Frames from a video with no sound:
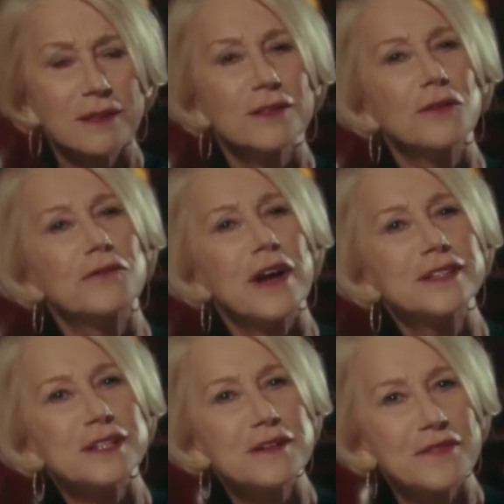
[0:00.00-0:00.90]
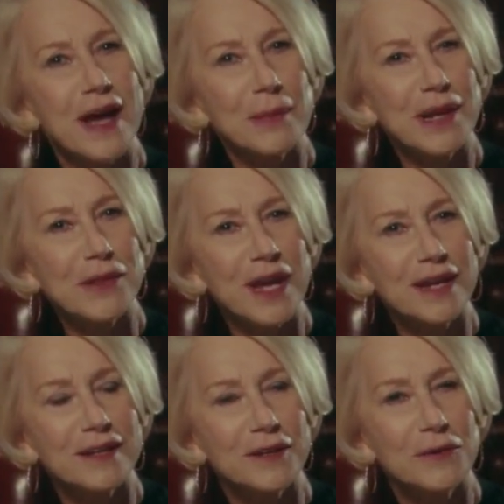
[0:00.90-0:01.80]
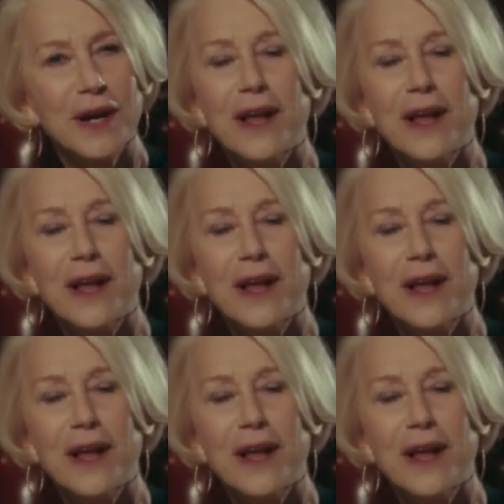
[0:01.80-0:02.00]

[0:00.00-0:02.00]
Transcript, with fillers: Your friends and family thank you.